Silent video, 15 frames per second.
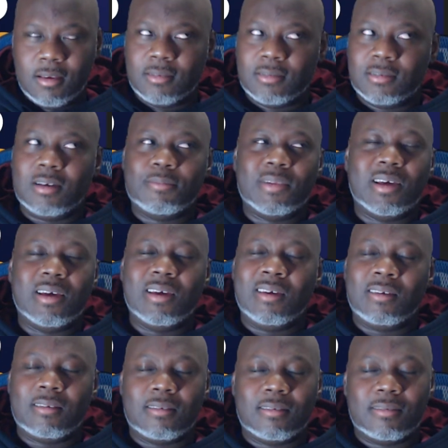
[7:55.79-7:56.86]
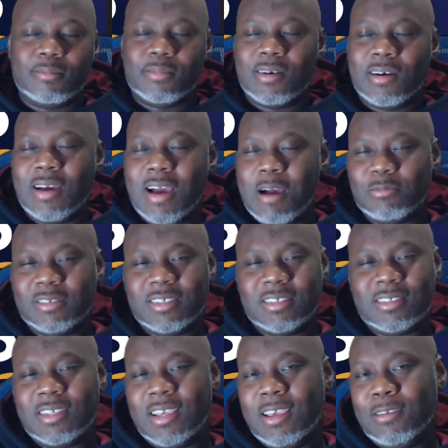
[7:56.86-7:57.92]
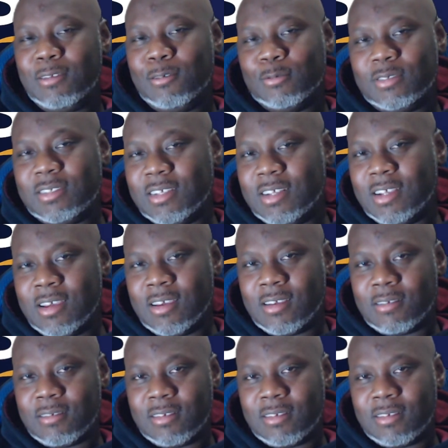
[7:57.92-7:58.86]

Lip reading: So I'm like, I was just getting used to the